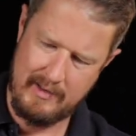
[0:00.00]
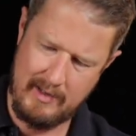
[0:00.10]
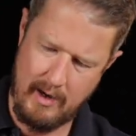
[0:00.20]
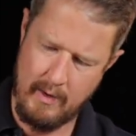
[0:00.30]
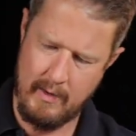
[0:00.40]

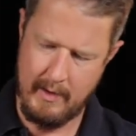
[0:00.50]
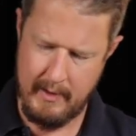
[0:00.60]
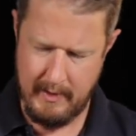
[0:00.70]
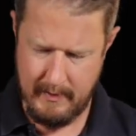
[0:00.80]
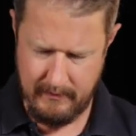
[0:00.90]
So
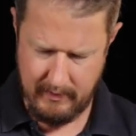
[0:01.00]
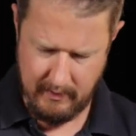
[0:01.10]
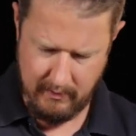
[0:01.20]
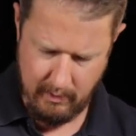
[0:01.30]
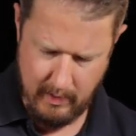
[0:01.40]

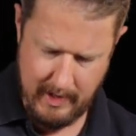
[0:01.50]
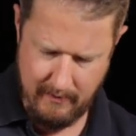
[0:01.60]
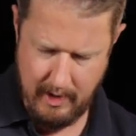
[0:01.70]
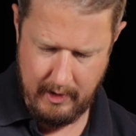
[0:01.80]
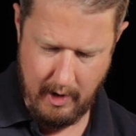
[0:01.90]
if we
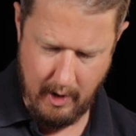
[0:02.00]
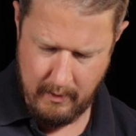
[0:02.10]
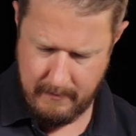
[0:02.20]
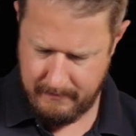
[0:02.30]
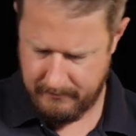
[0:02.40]
give it a go,